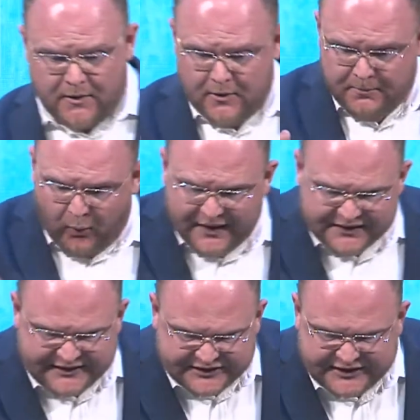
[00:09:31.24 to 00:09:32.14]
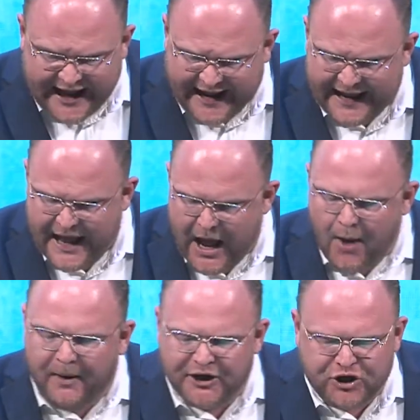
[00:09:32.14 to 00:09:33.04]
But what does he say?
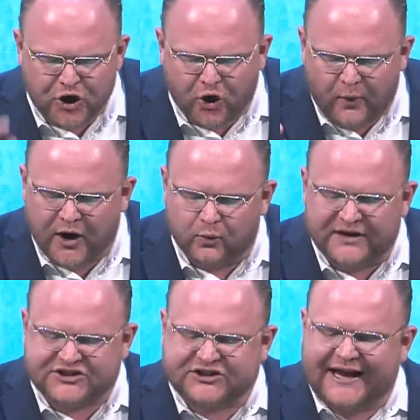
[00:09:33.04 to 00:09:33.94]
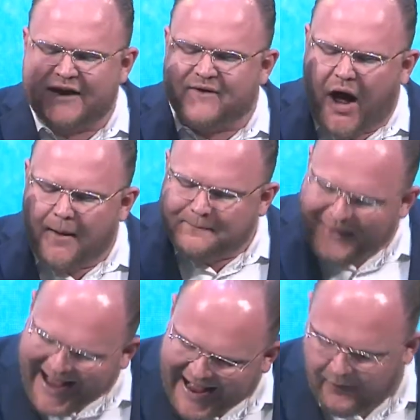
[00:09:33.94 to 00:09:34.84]
But you will receive
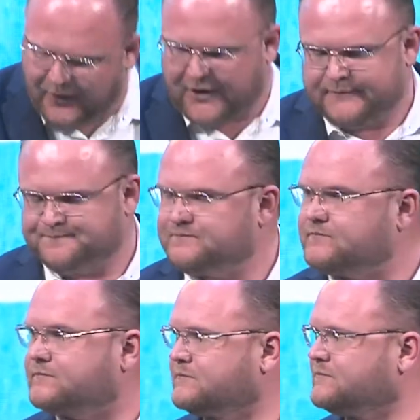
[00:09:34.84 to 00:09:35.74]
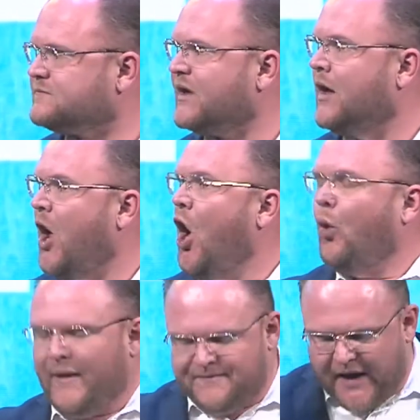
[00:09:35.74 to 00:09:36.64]
power
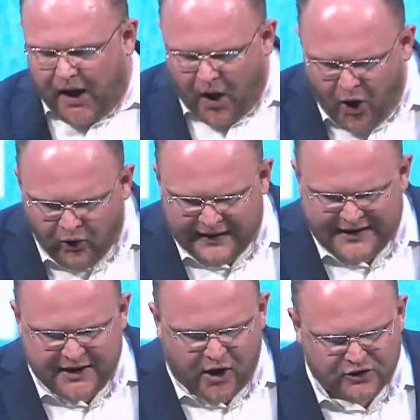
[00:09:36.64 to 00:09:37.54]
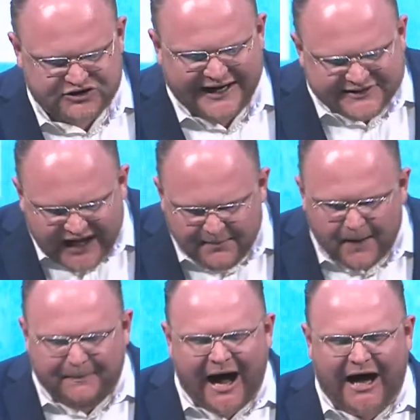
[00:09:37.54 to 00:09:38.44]
when the Holy Ghost has come
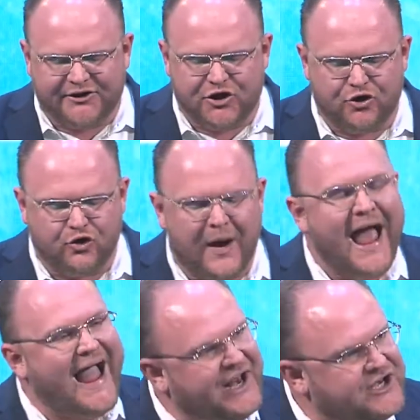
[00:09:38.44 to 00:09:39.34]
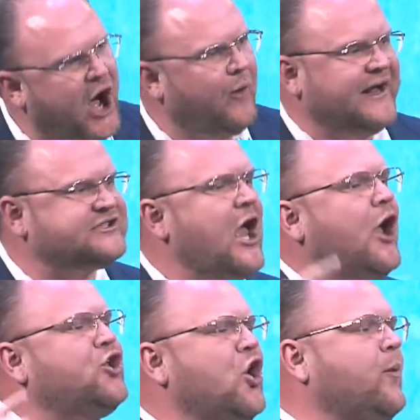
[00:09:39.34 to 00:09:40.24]
upon you, and notice,
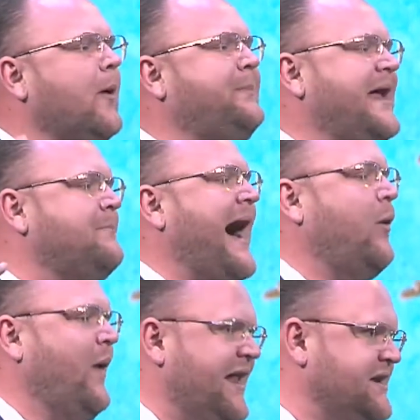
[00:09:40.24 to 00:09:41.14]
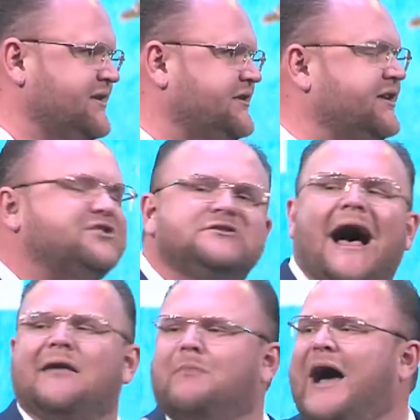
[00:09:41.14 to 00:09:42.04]
you will be my witnesses,
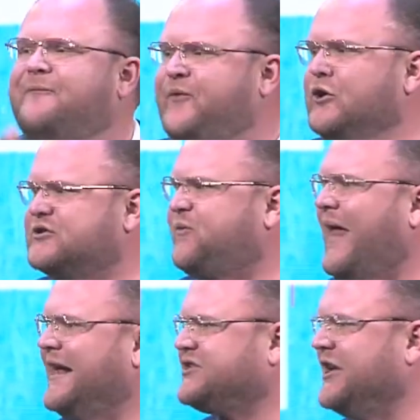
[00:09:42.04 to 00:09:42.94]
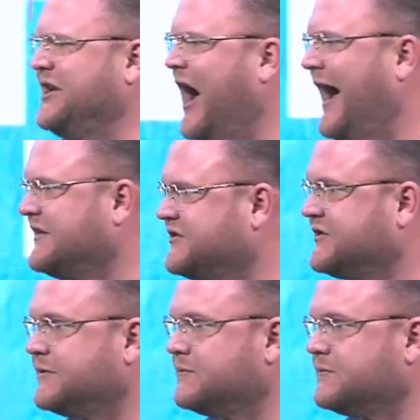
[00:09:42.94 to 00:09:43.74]
not my fruits, flakes, and nuts.